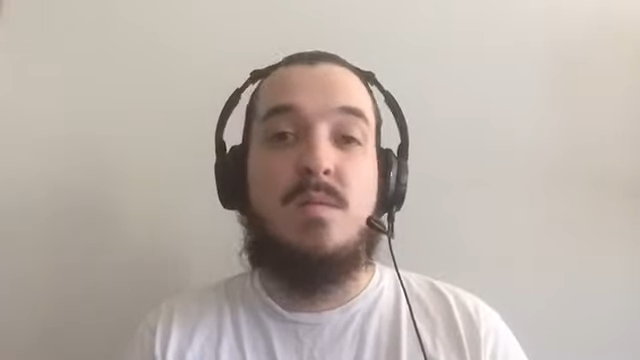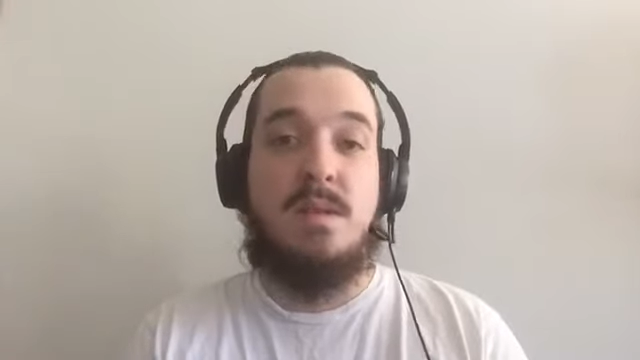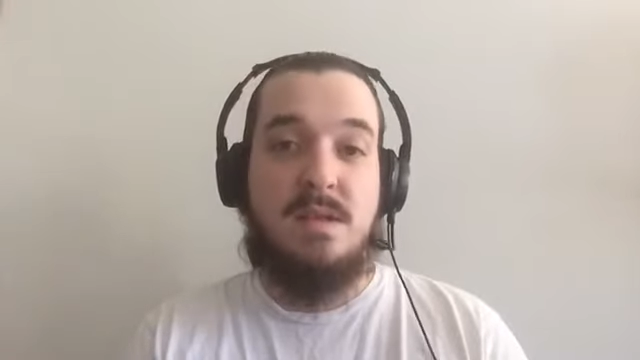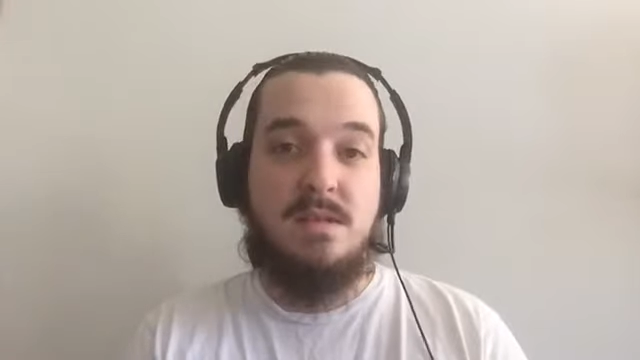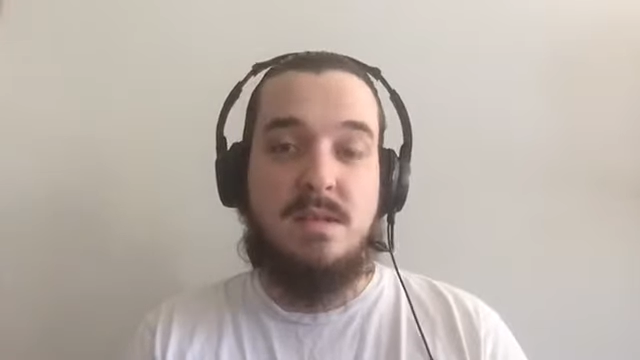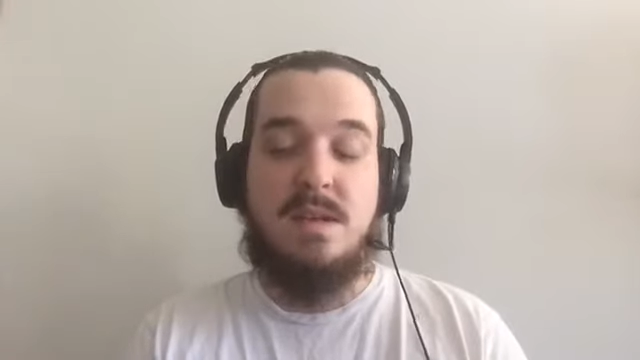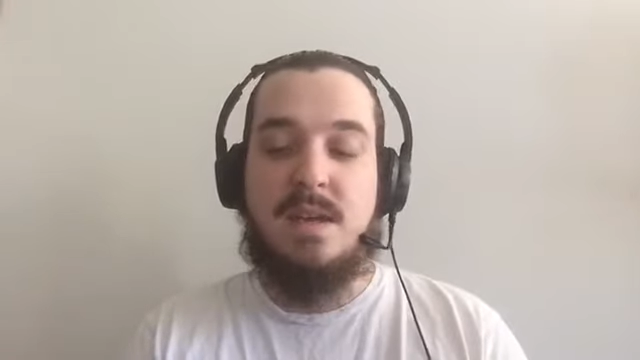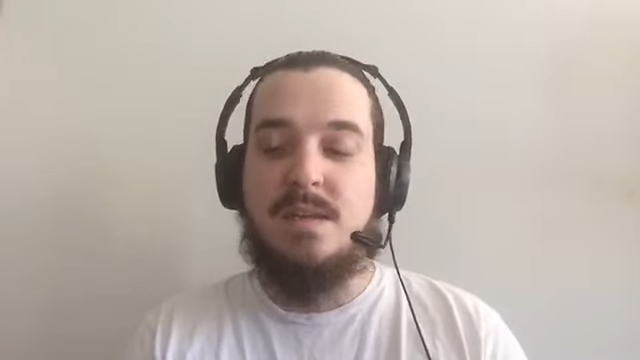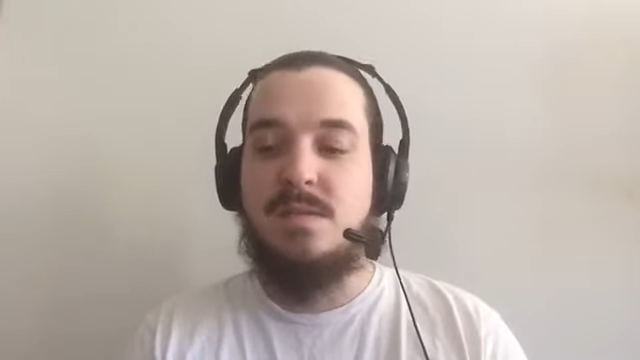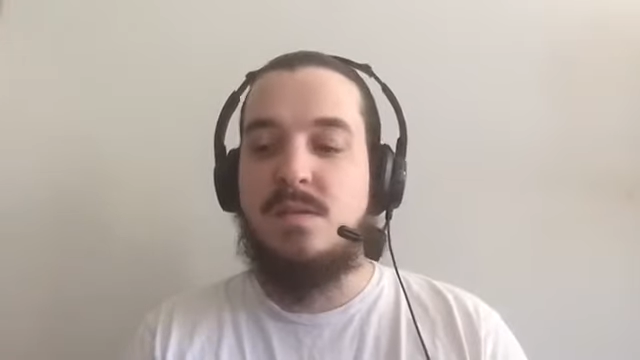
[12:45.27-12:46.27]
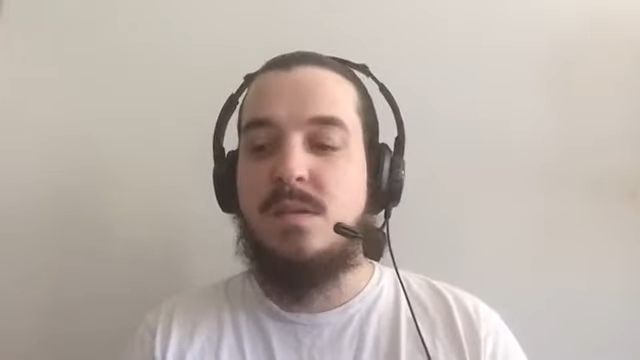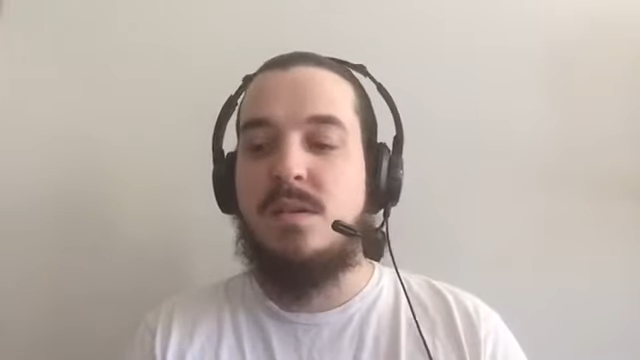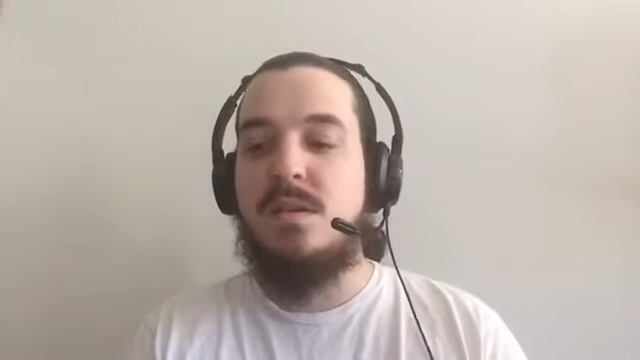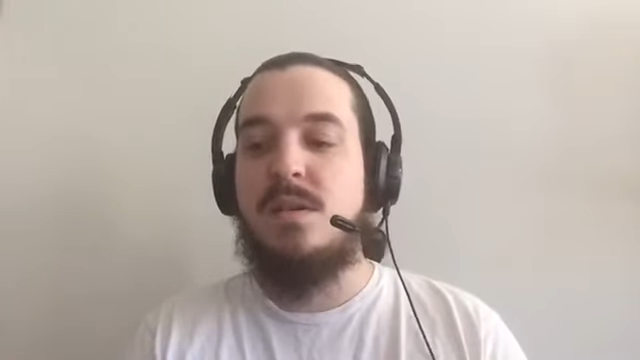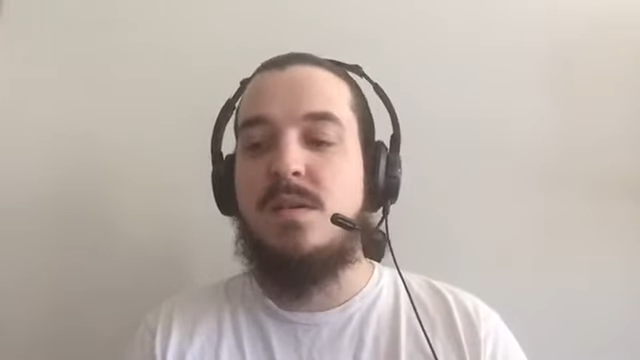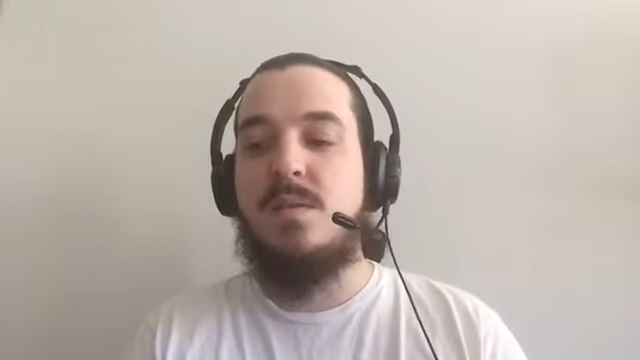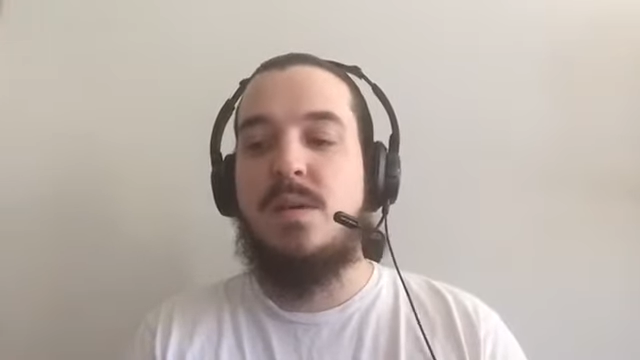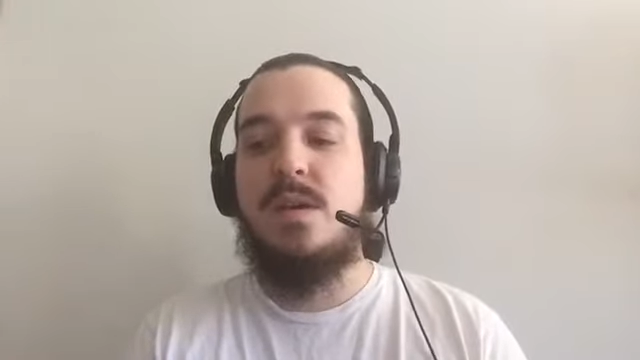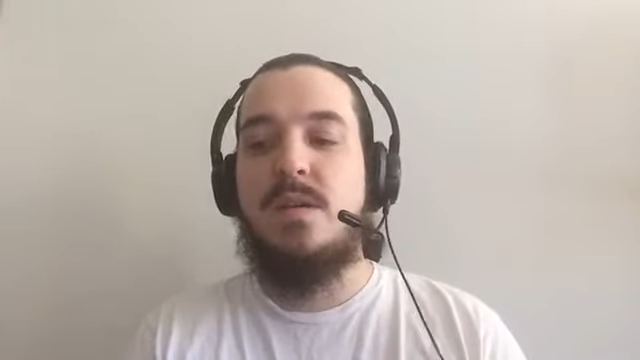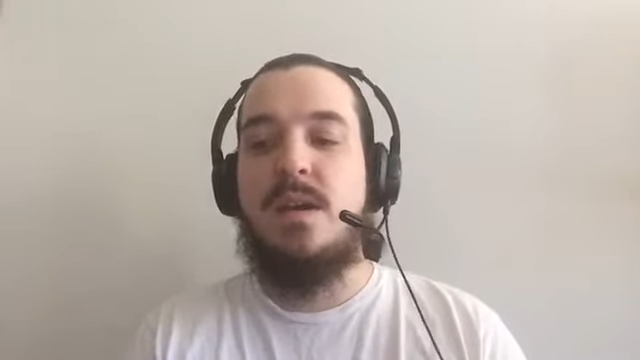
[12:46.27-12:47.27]
It released on the console. You know, we
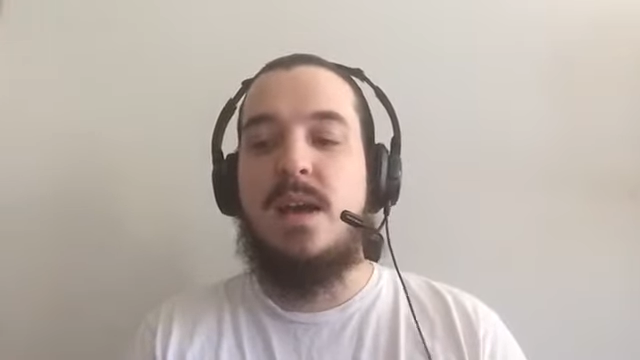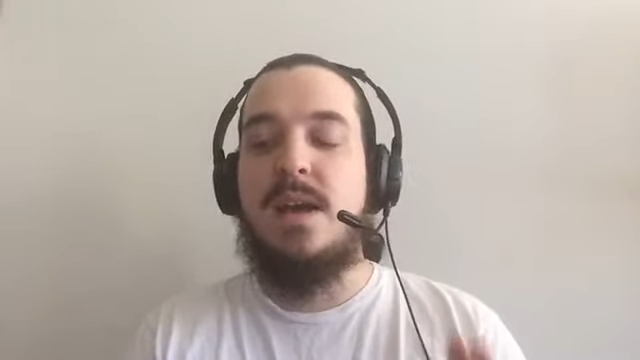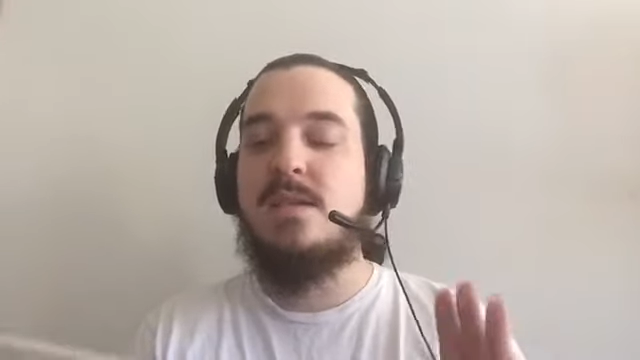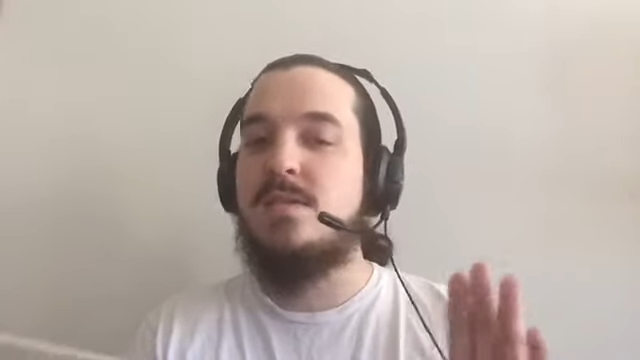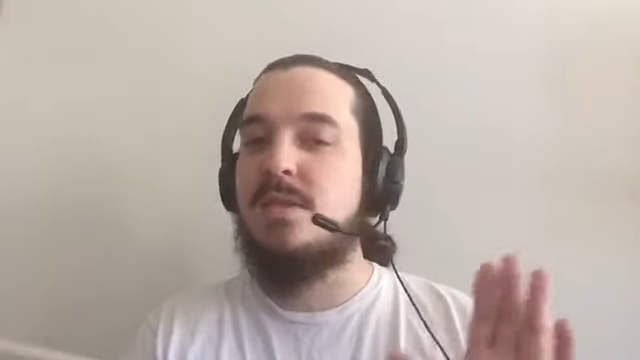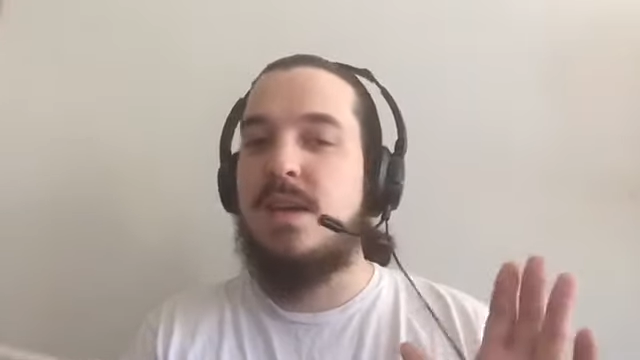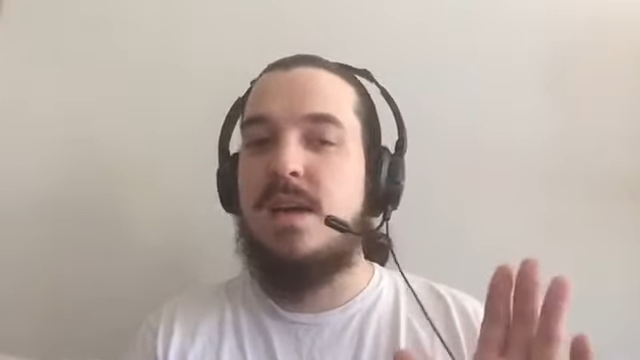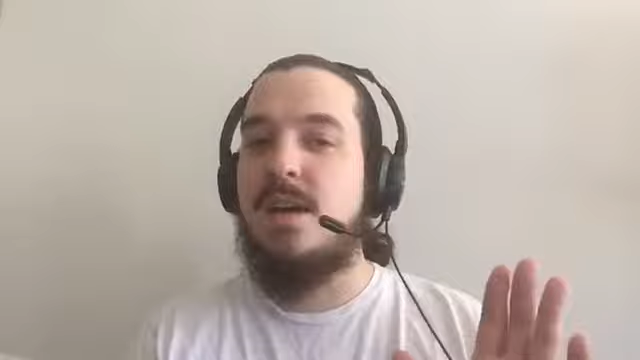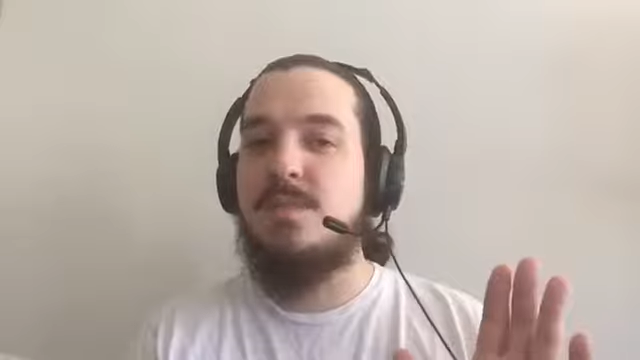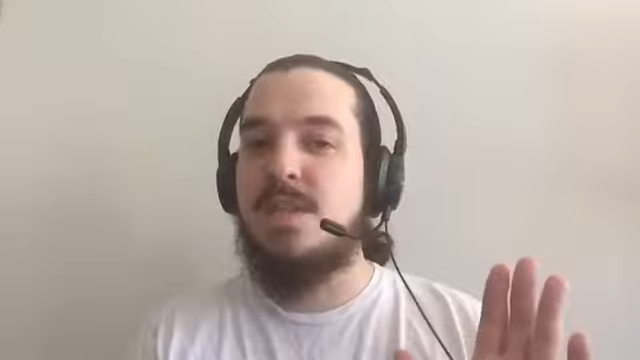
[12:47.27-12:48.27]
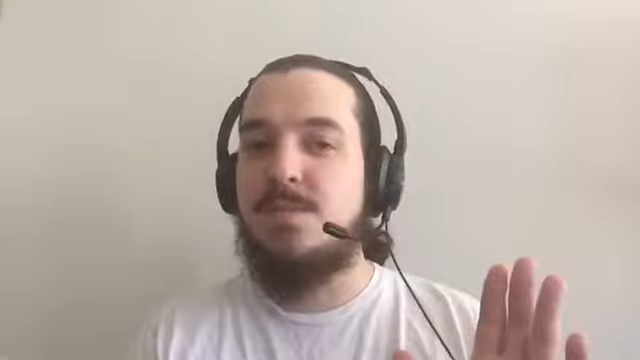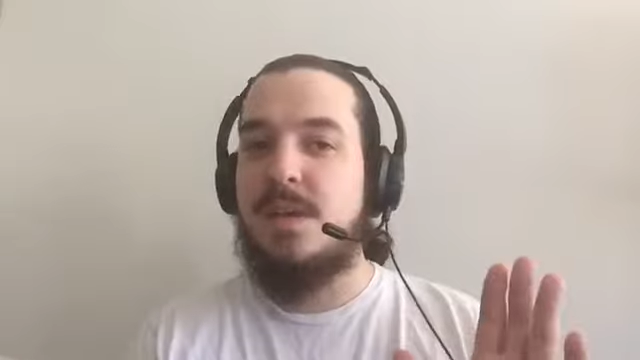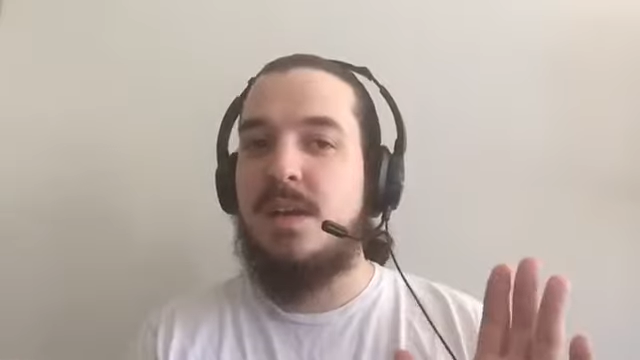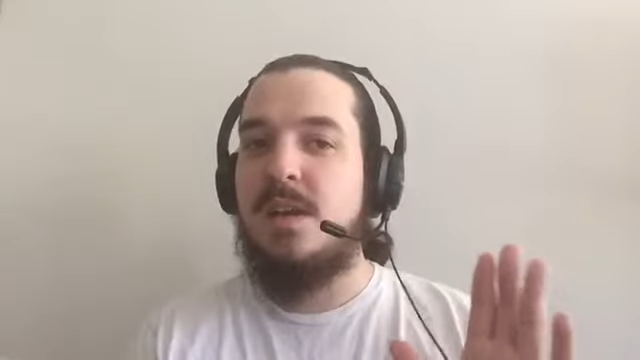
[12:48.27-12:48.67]
held it. Extra time was spent.